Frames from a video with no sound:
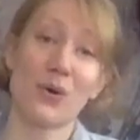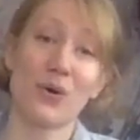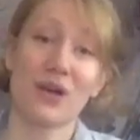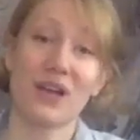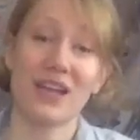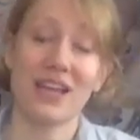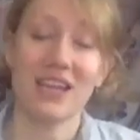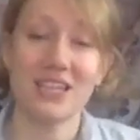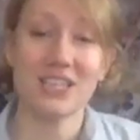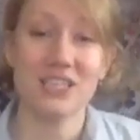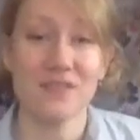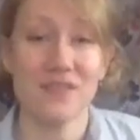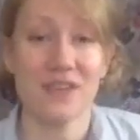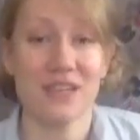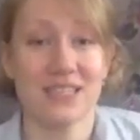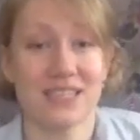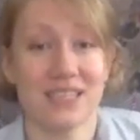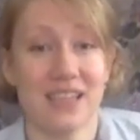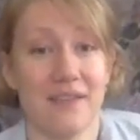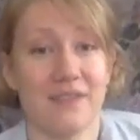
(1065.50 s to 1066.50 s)
each of
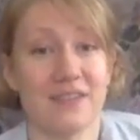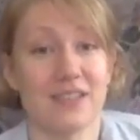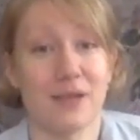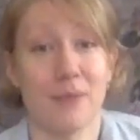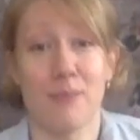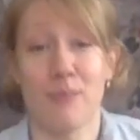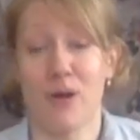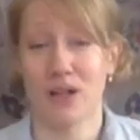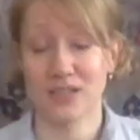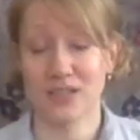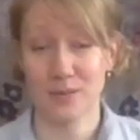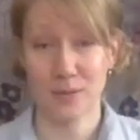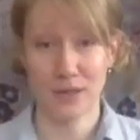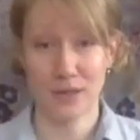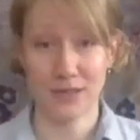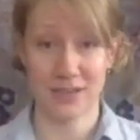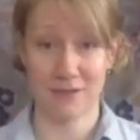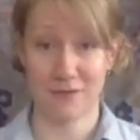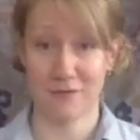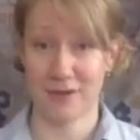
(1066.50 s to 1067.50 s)
us lives in
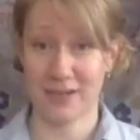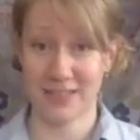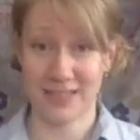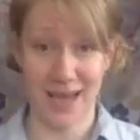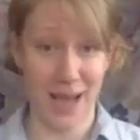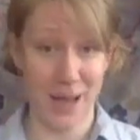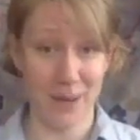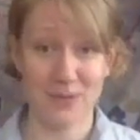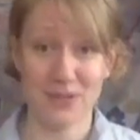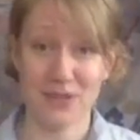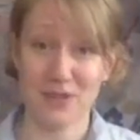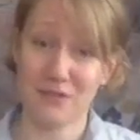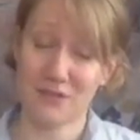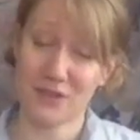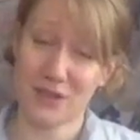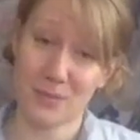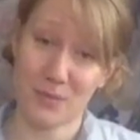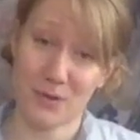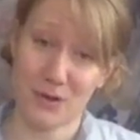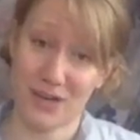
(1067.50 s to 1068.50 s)
multiple different types of
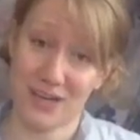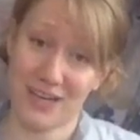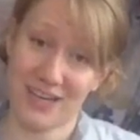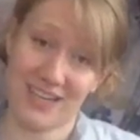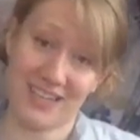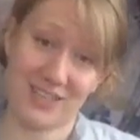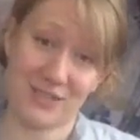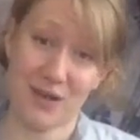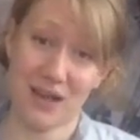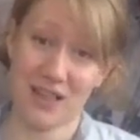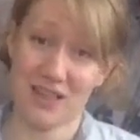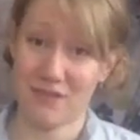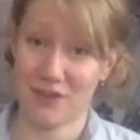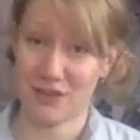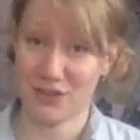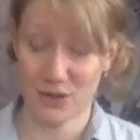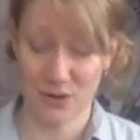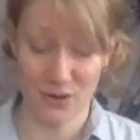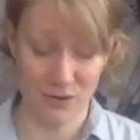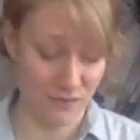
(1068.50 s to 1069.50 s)
communities. So I live
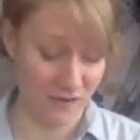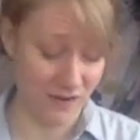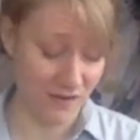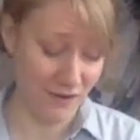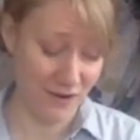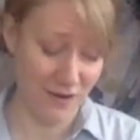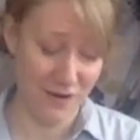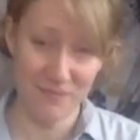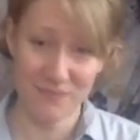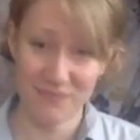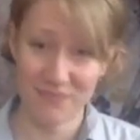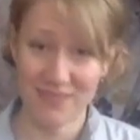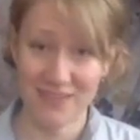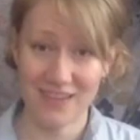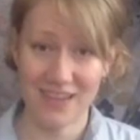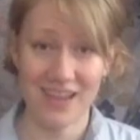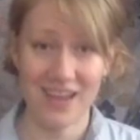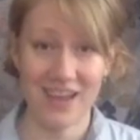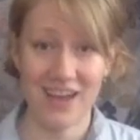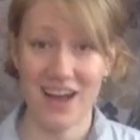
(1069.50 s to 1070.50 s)
in Turtle River.
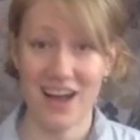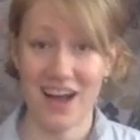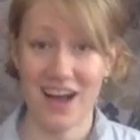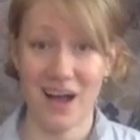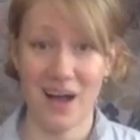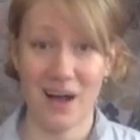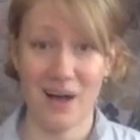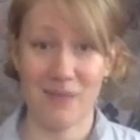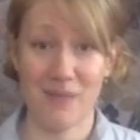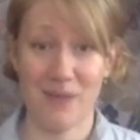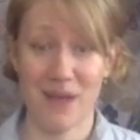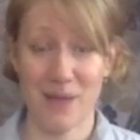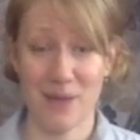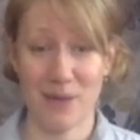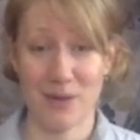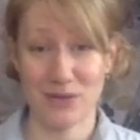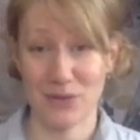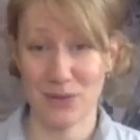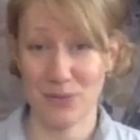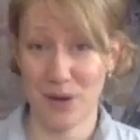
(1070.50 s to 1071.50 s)
I'm
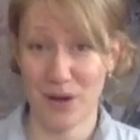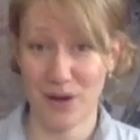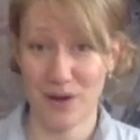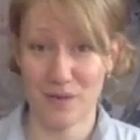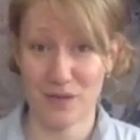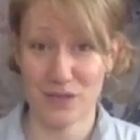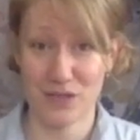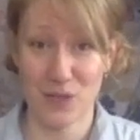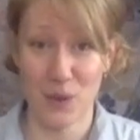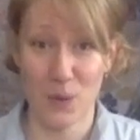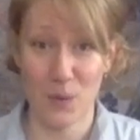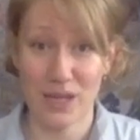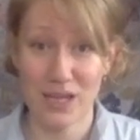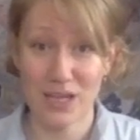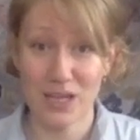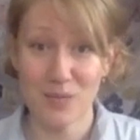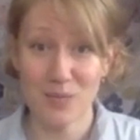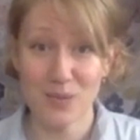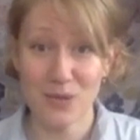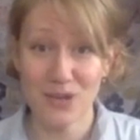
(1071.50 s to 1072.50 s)
also a part of a sewing
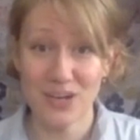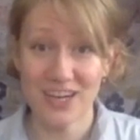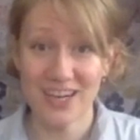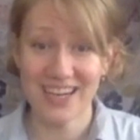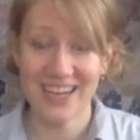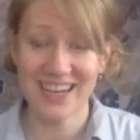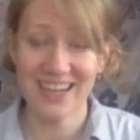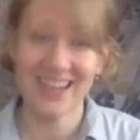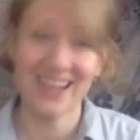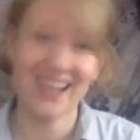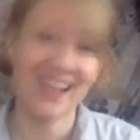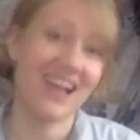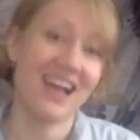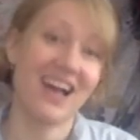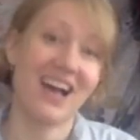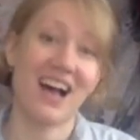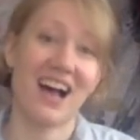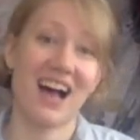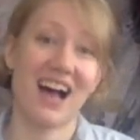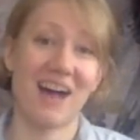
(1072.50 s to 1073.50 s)
community.
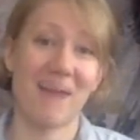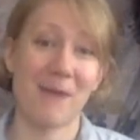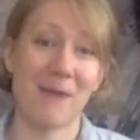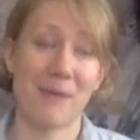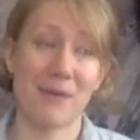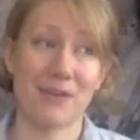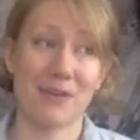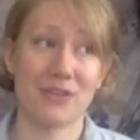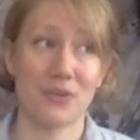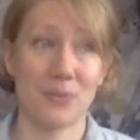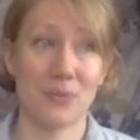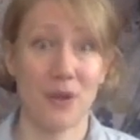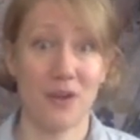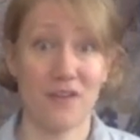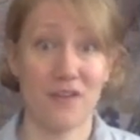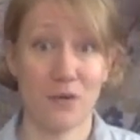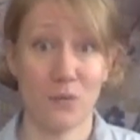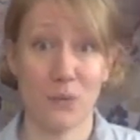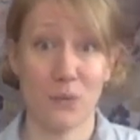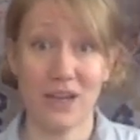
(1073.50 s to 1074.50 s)
I'm also a part
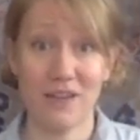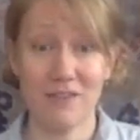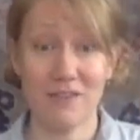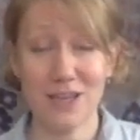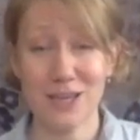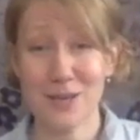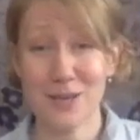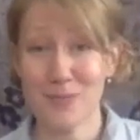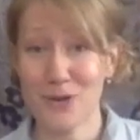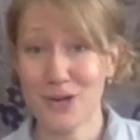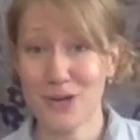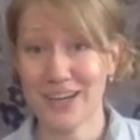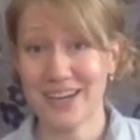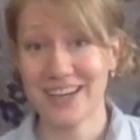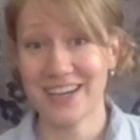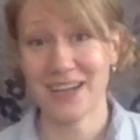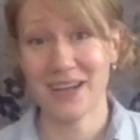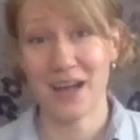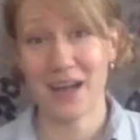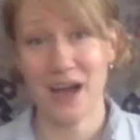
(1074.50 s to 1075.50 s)
of a weaving
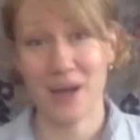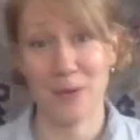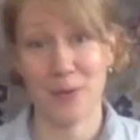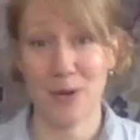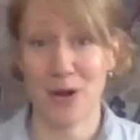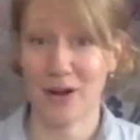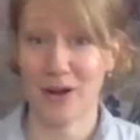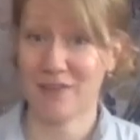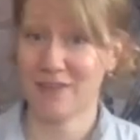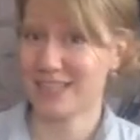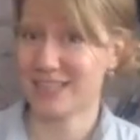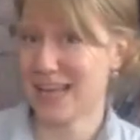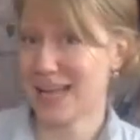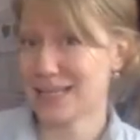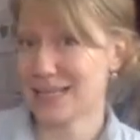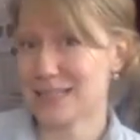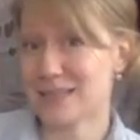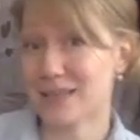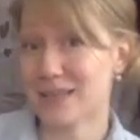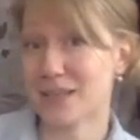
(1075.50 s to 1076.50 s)
community. I'm a part of a
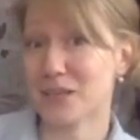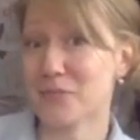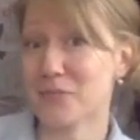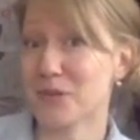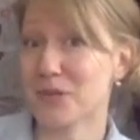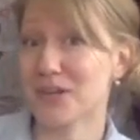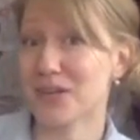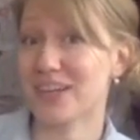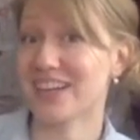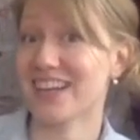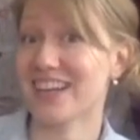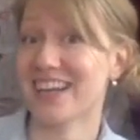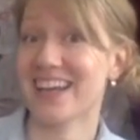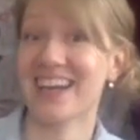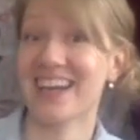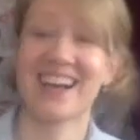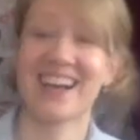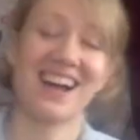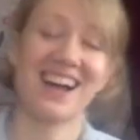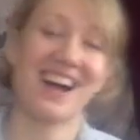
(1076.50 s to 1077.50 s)
dancing community.
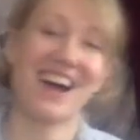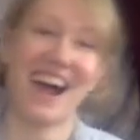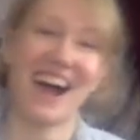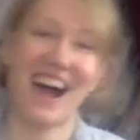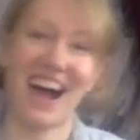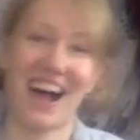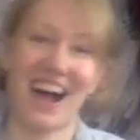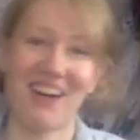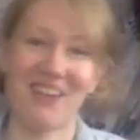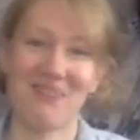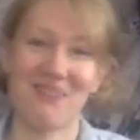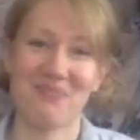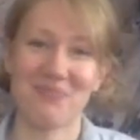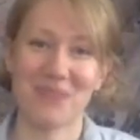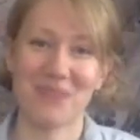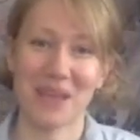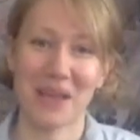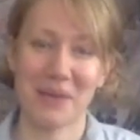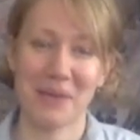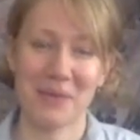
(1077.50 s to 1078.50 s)
I'm
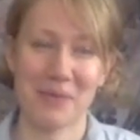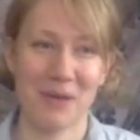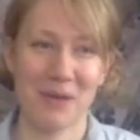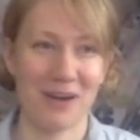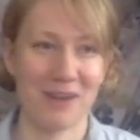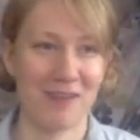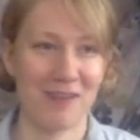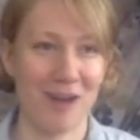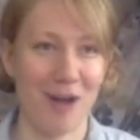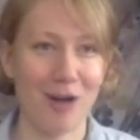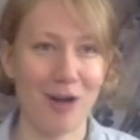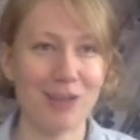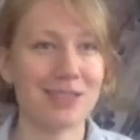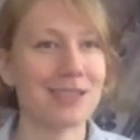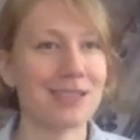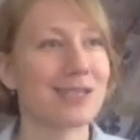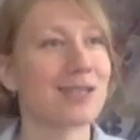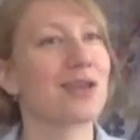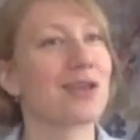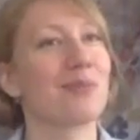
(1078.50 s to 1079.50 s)
a part of an
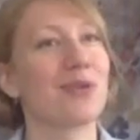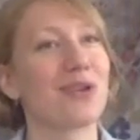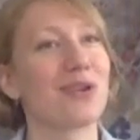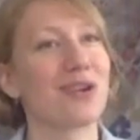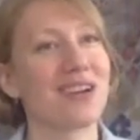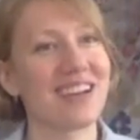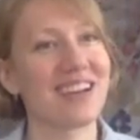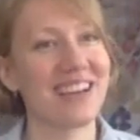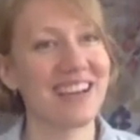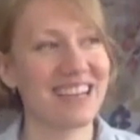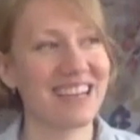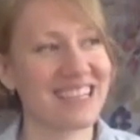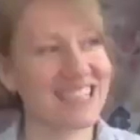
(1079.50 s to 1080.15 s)
artsy community.